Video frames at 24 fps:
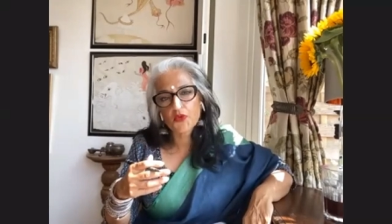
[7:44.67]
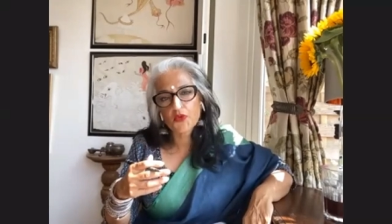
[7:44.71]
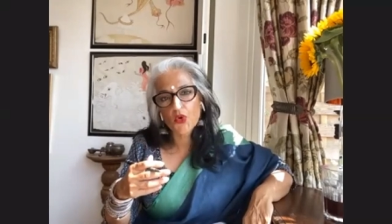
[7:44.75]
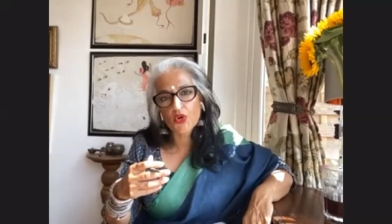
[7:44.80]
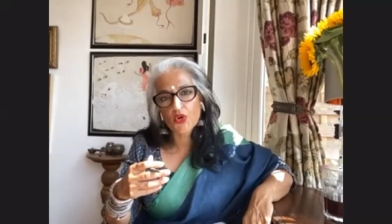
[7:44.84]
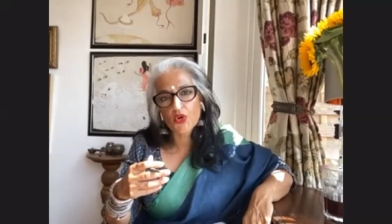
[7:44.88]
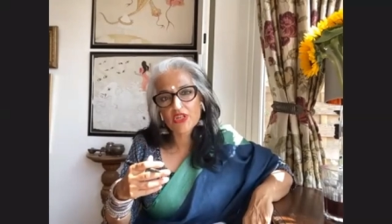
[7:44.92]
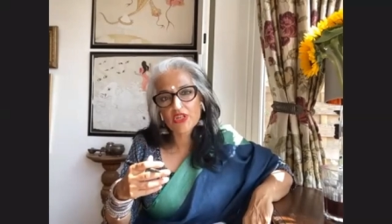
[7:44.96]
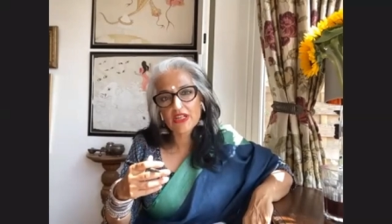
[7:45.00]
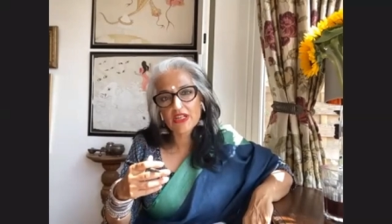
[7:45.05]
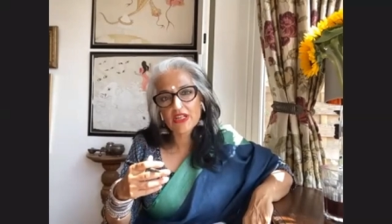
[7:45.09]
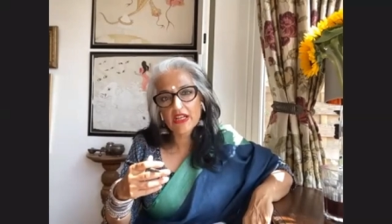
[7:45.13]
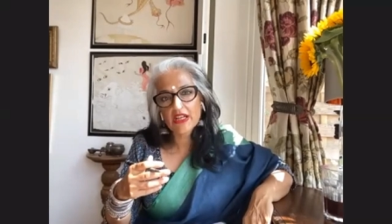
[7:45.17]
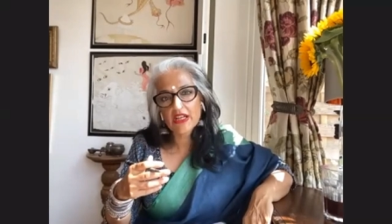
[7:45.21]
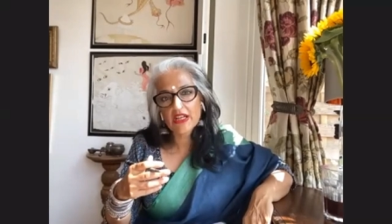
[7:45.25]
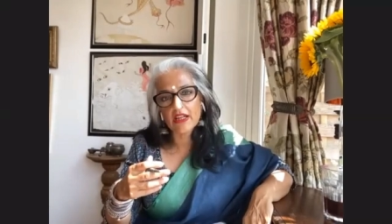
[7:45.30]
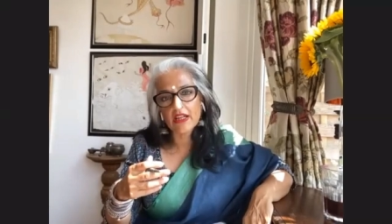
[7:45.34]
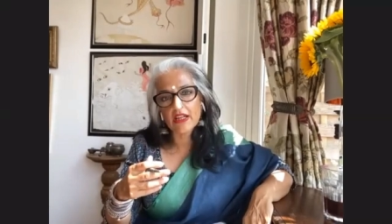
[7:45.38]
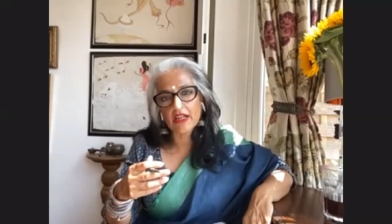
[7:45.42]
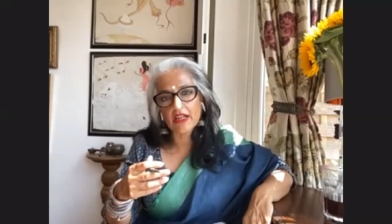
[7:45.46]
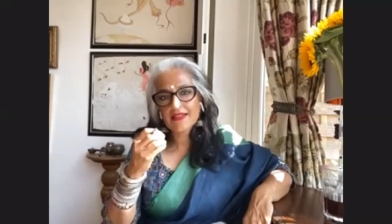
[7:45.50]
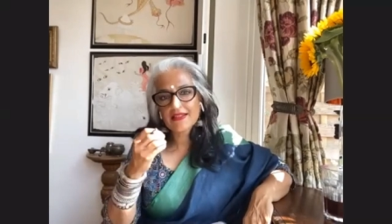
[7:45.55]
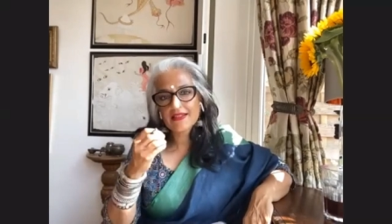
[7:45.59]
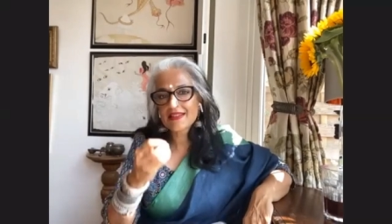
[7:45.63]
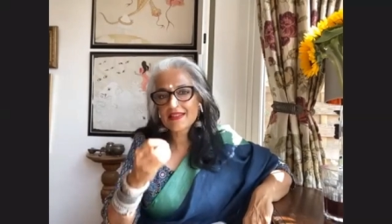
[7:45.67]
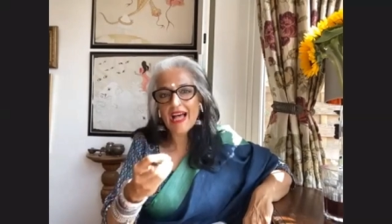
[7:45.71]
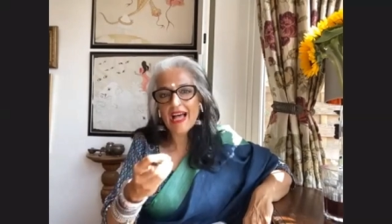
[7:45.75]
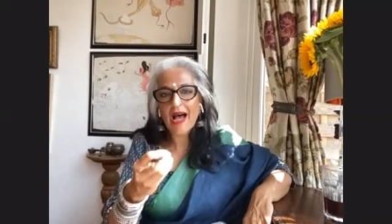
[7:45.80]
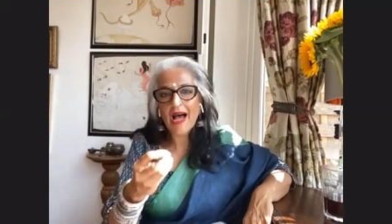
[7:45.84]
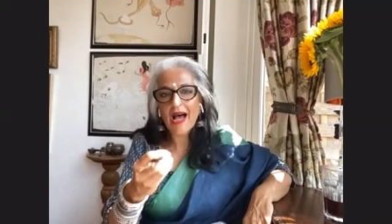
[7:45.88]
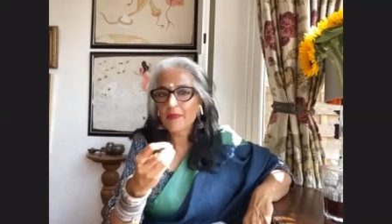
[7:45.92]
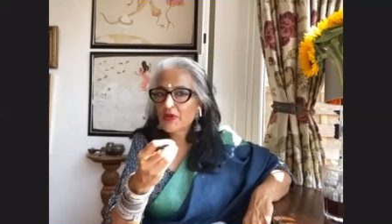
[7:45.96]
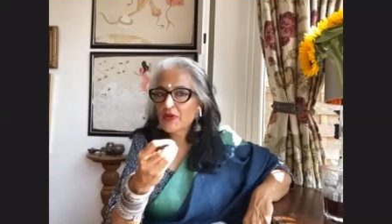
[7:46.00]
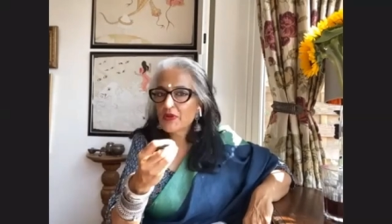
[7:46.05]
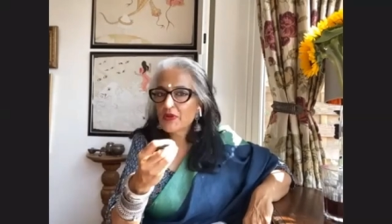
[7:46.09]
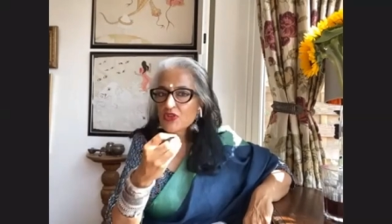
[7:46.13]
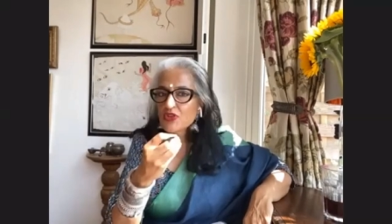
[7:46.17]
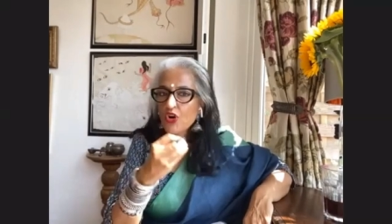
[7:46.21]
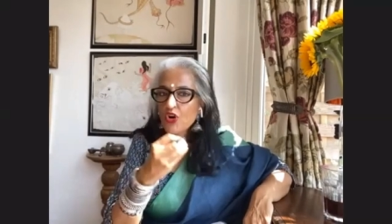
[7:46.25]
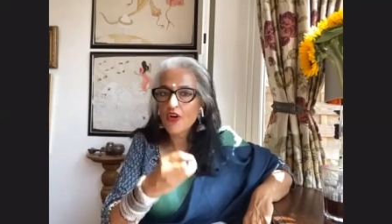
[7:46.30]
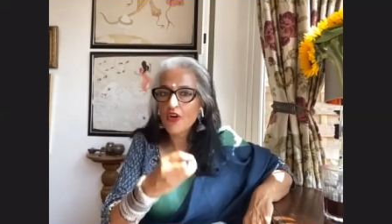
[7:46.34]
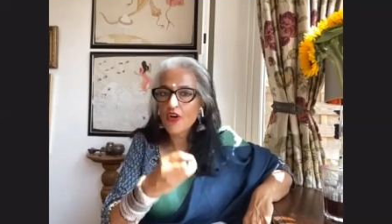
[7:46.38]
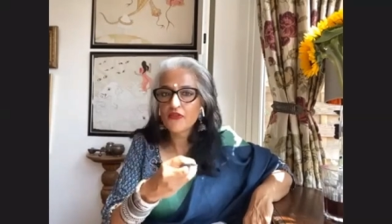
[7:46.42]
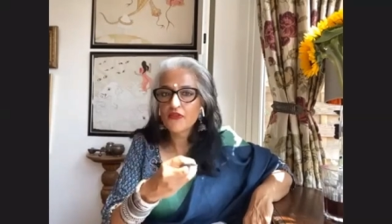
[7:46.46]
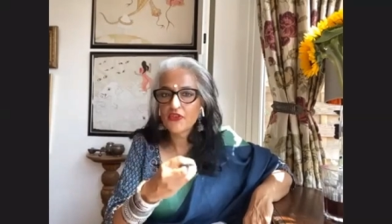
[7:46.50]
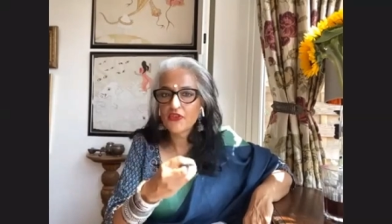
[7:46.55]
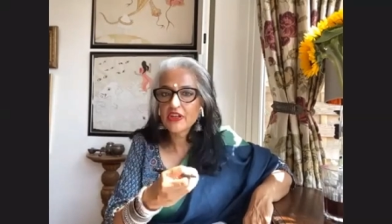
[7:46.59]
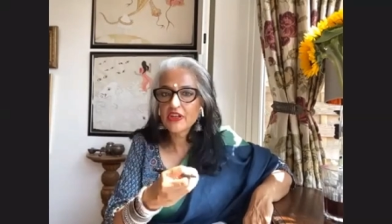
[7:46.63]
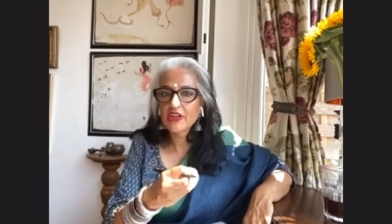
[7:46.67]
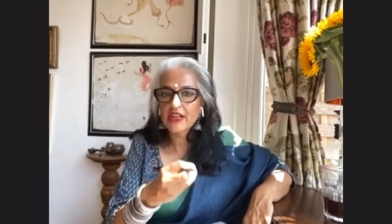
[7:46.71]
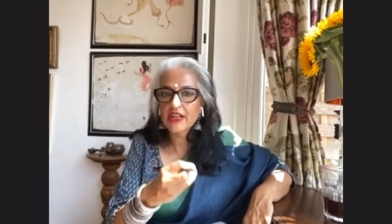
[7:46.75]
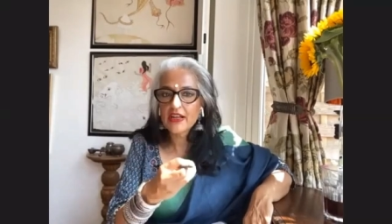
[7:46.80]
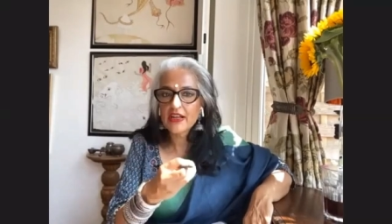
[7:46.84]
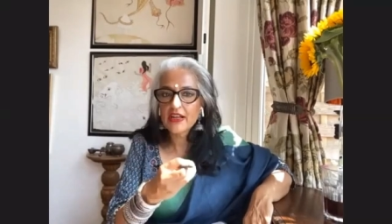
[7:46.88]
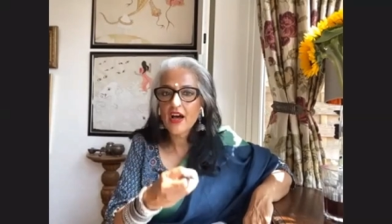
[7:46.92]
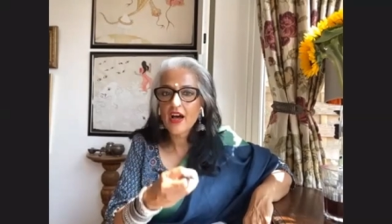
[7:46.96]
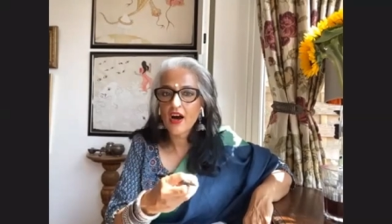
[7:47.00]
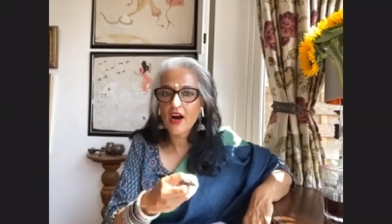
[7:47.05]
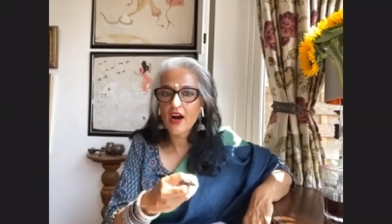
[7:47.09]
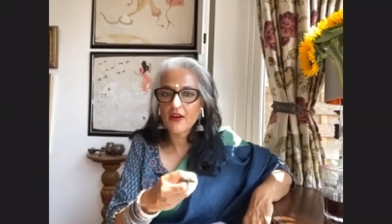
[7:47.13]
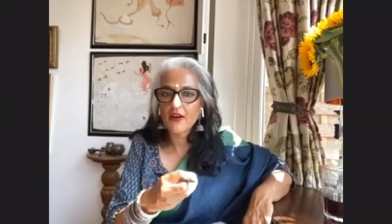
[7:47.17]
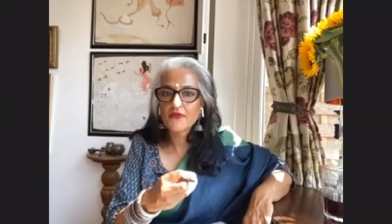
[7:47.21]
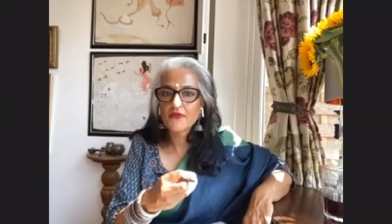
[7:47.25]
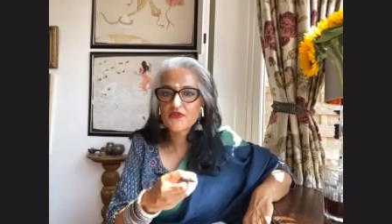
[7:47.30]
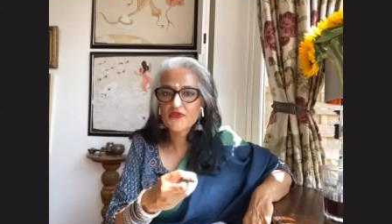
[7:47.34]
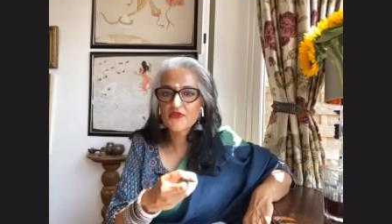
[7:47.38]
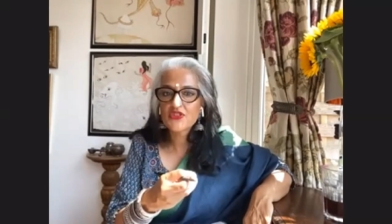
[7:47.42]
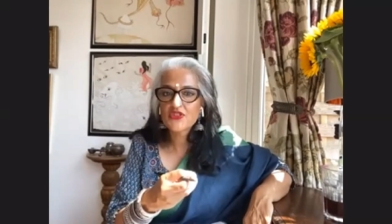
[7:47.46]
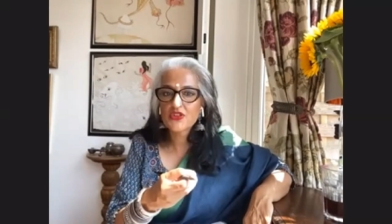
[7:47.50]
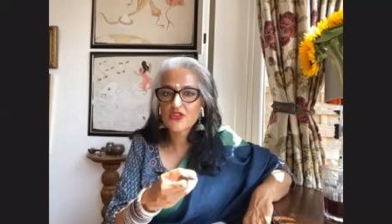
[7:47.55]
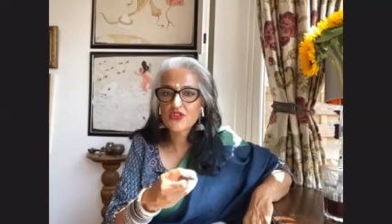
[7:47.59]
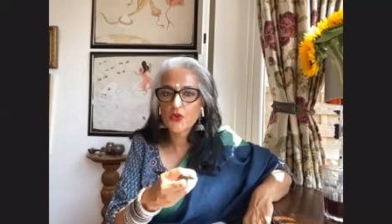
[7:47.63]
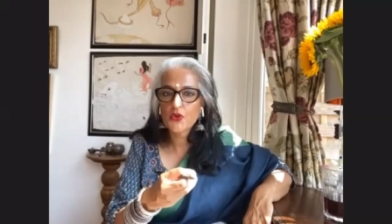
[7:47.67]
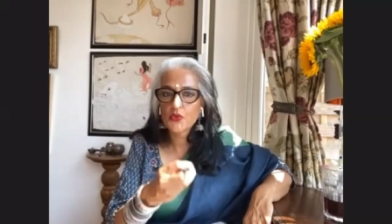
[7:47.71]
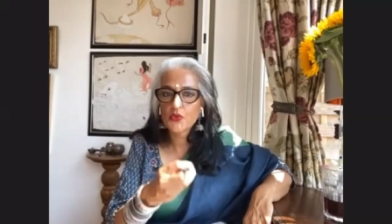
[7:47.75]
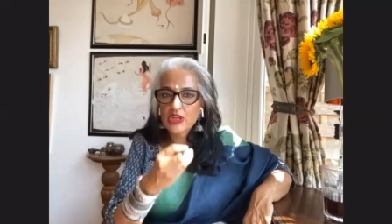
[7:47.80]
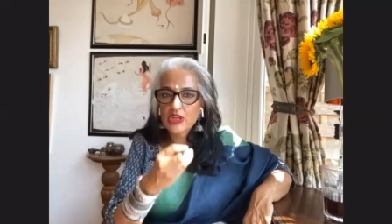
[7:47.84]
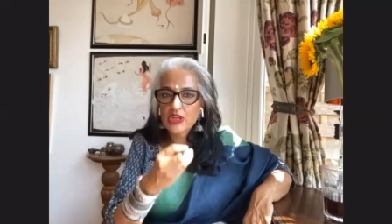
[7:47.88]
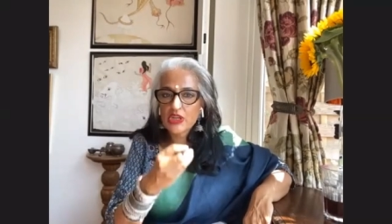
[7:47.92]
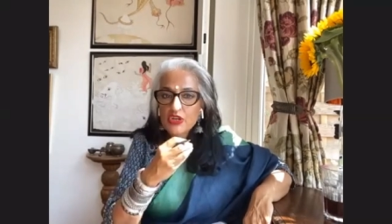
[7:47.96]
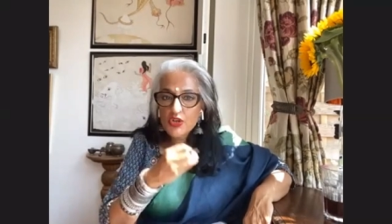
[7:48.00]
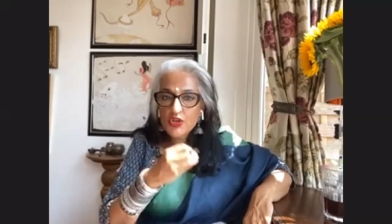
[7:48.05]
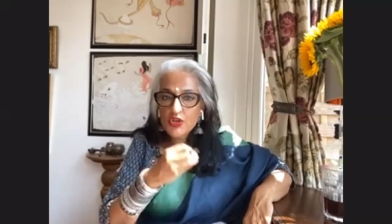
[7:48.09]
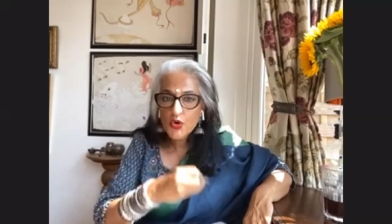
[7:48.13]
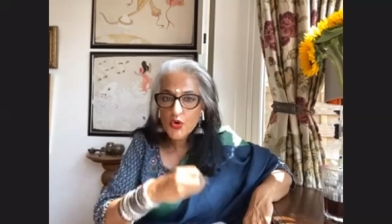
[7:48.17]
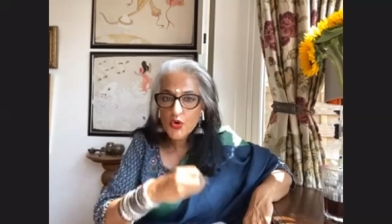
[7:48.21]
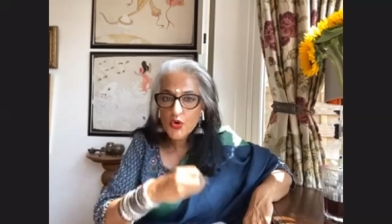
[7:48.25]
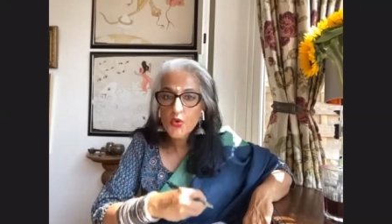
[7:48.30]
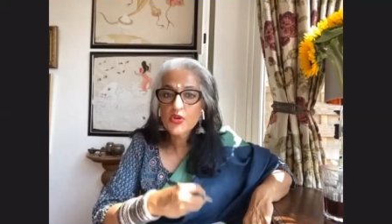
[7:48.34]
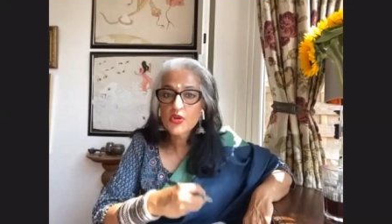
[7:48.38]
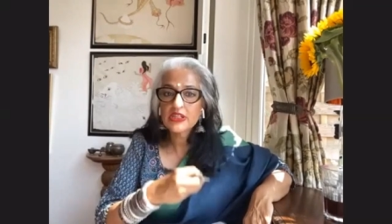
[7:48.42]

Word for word: and this has happened often enough so we know that it's a real